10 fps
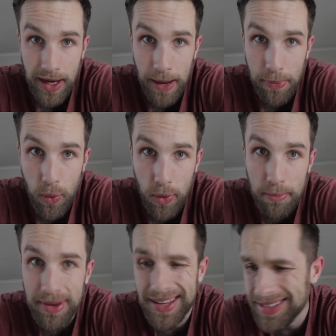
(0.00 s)
a cup of water
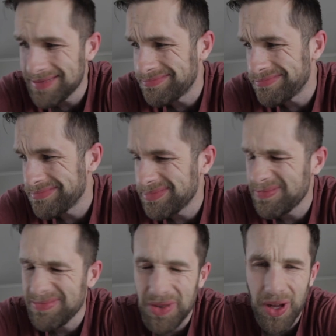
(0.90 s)
because
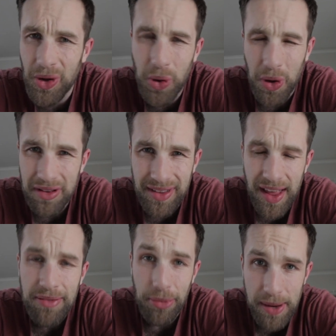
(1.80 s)
in all honesty
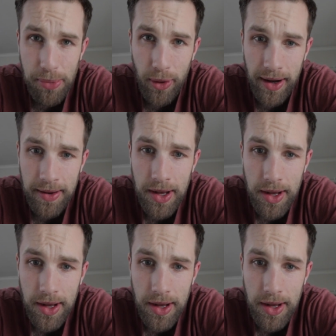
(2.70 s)
that's pretty boring.